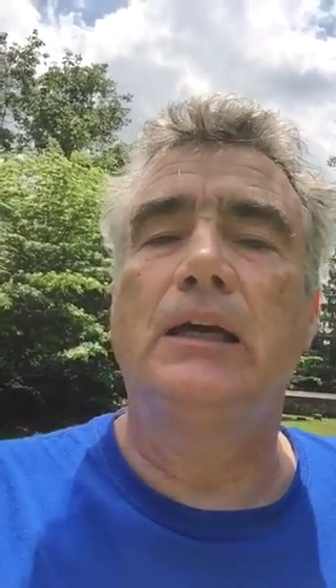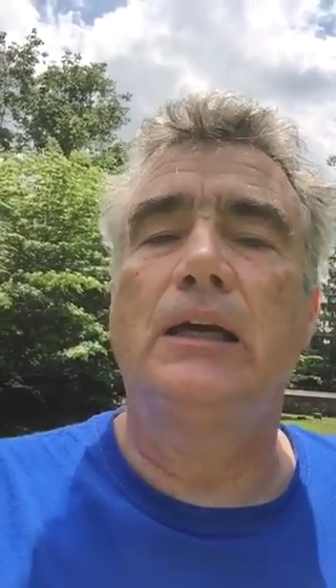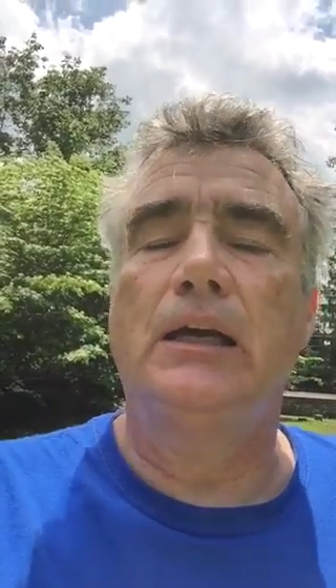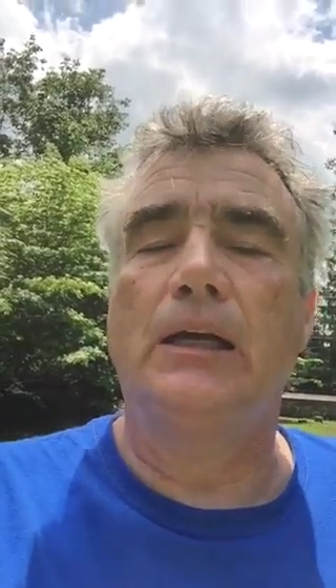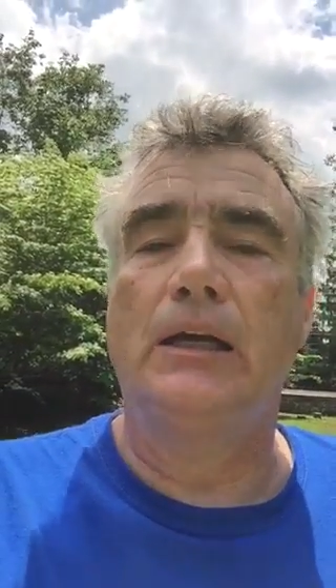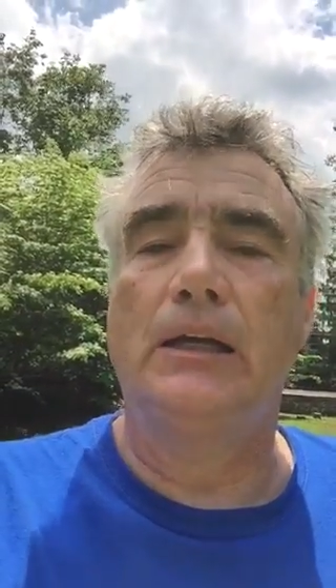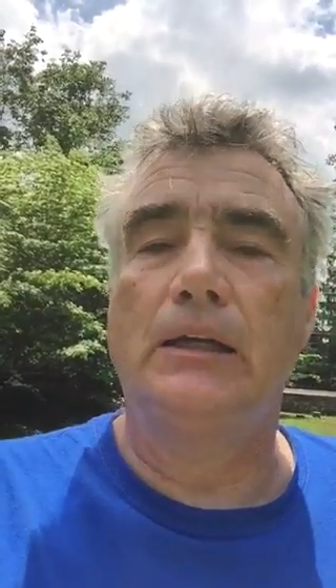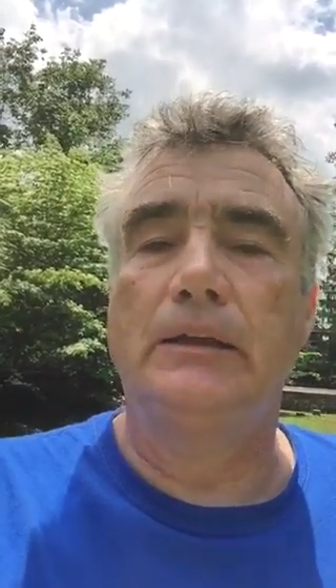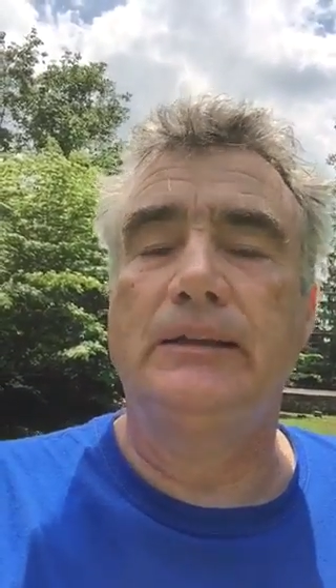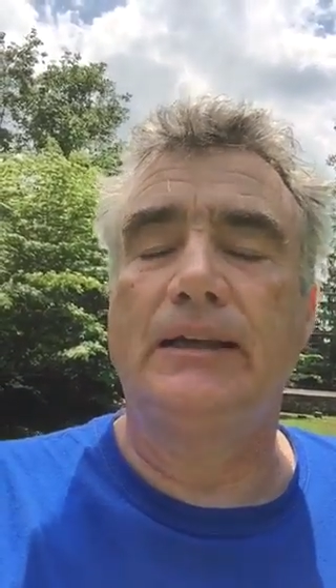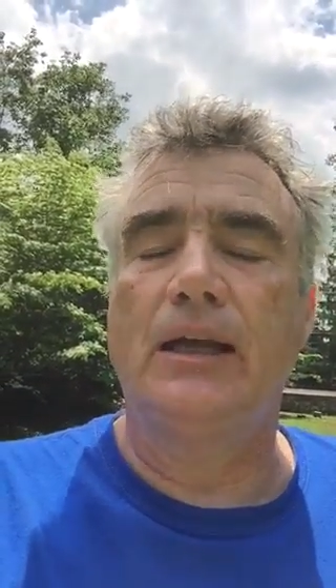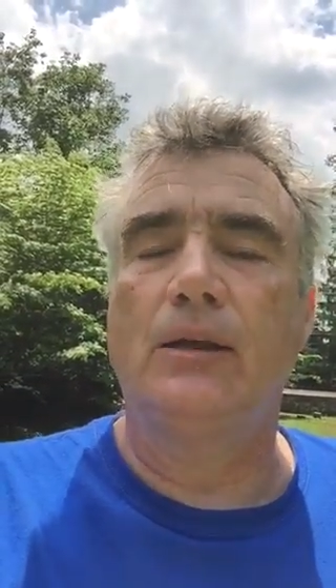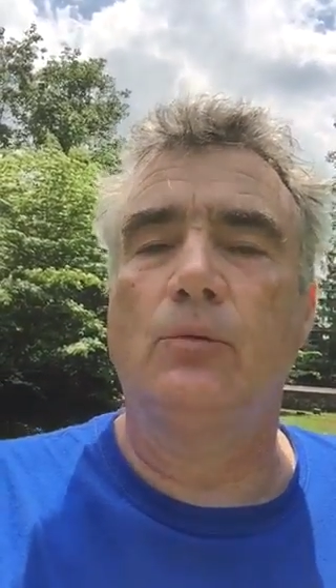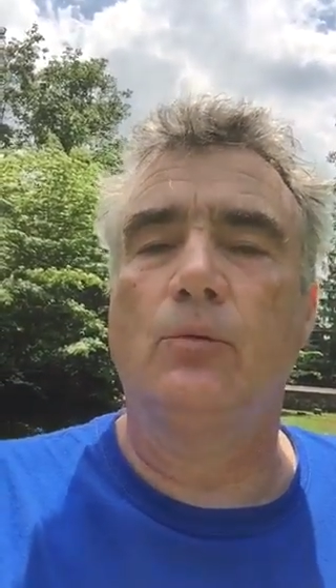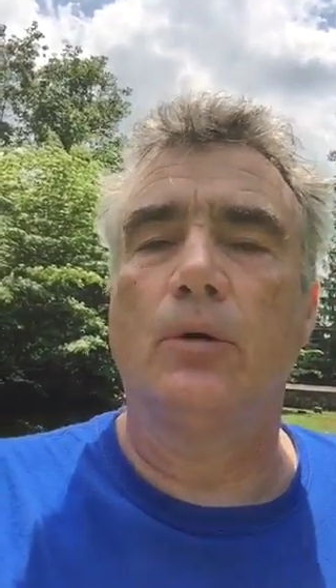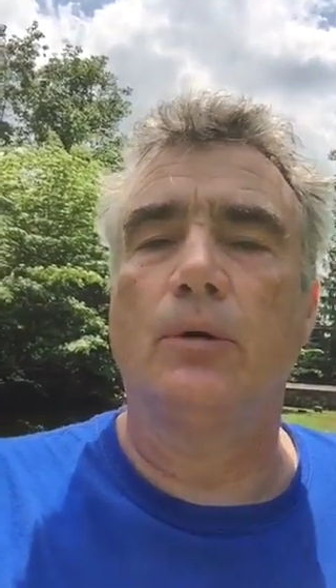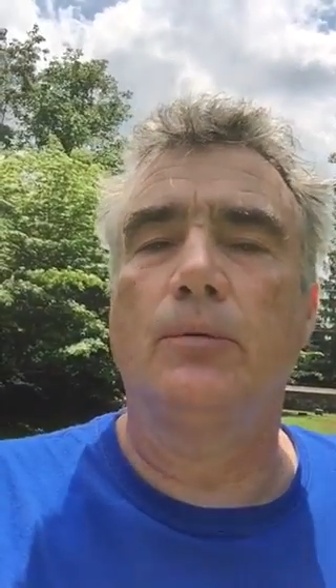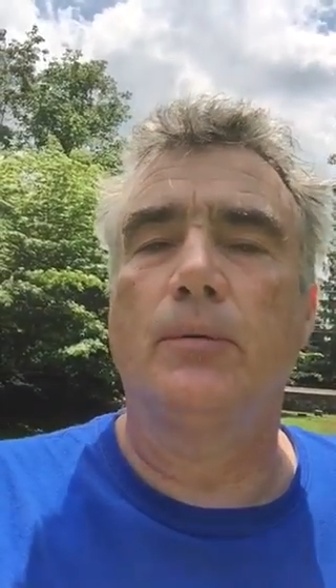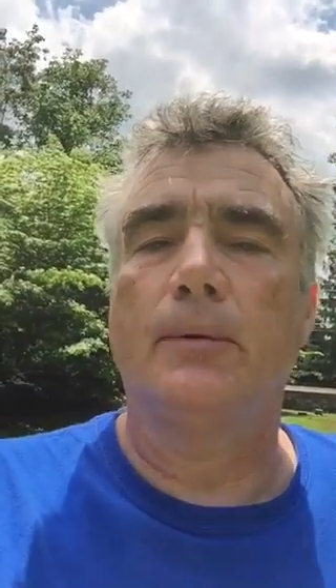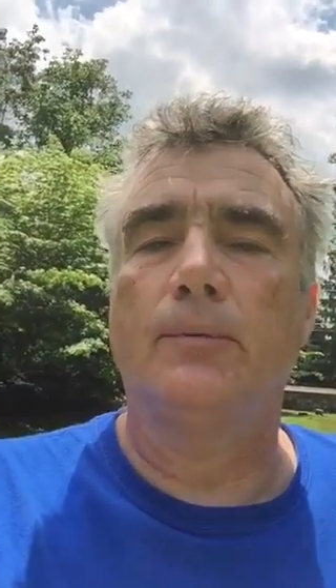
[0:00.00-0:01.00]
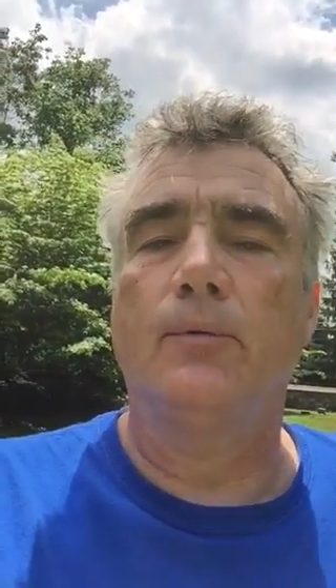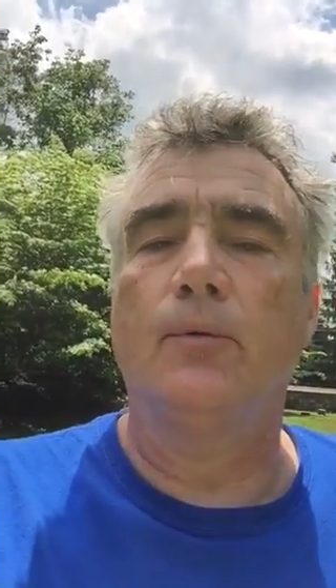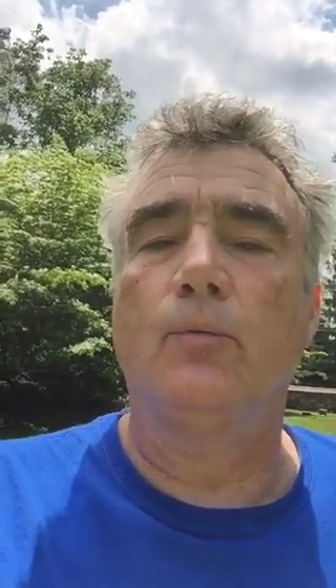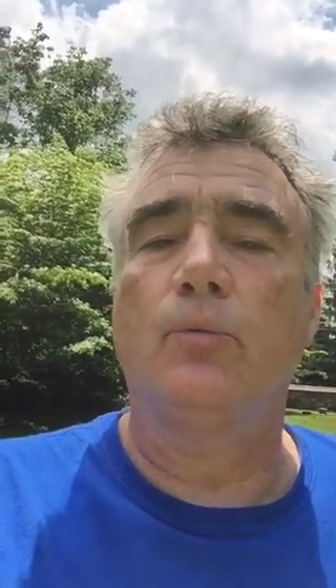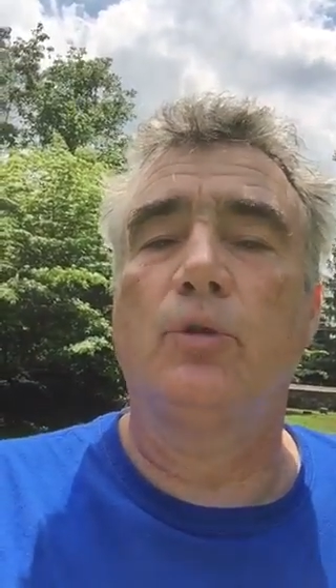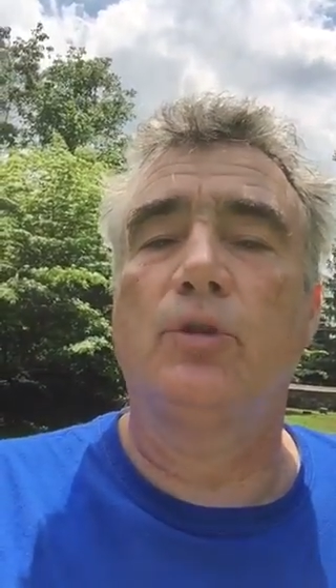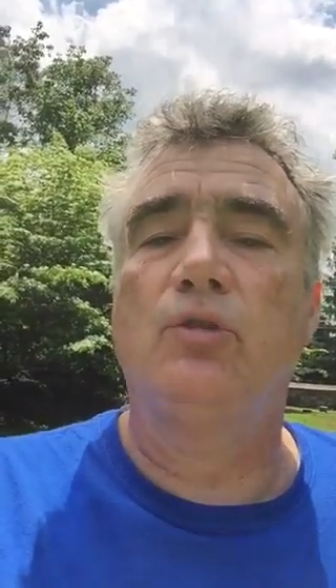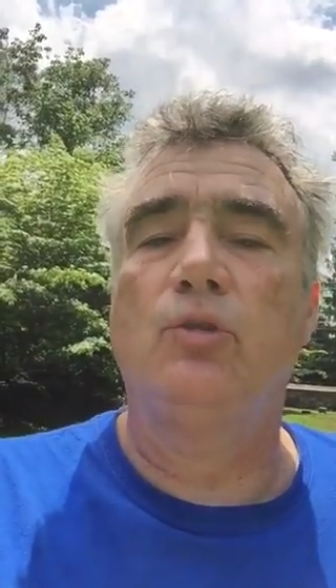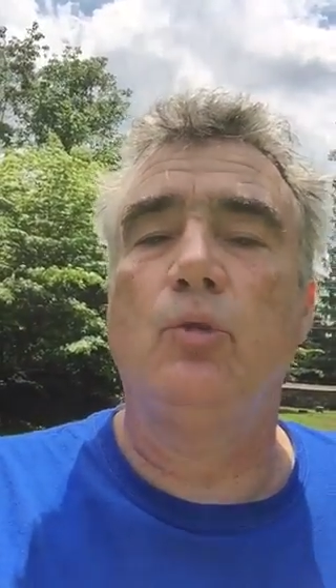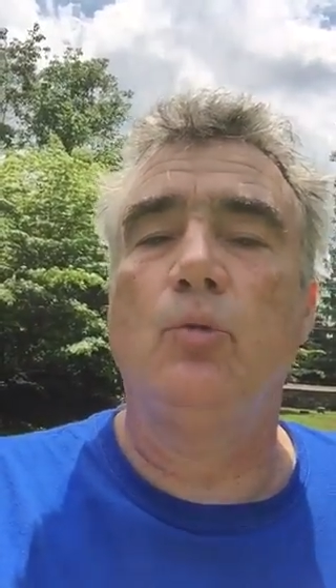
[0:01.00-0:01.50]
Delaware River
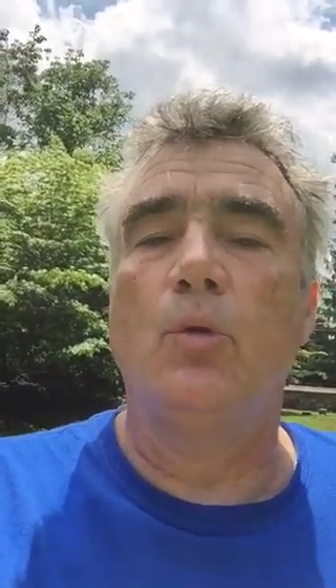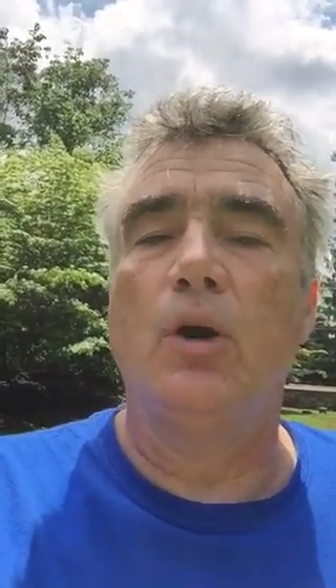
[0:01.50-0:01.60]
was too